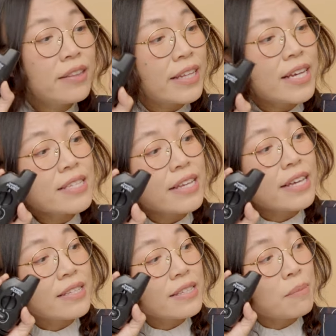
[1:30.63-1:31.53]
This
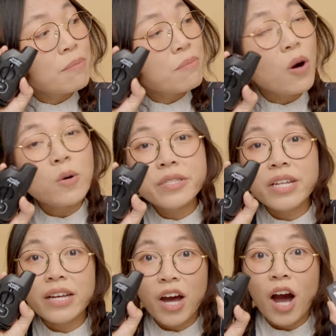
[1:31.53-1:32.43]
is the
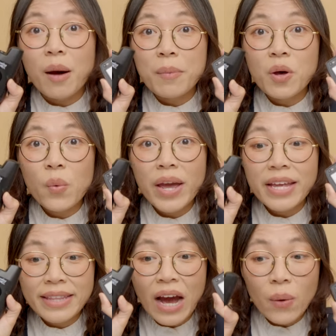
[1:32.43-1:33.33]
most common
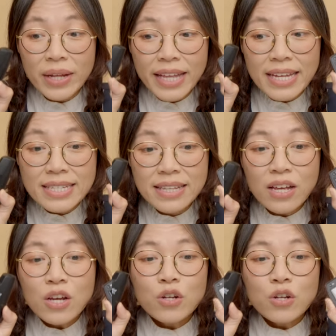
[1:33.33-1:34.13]
way nowadays.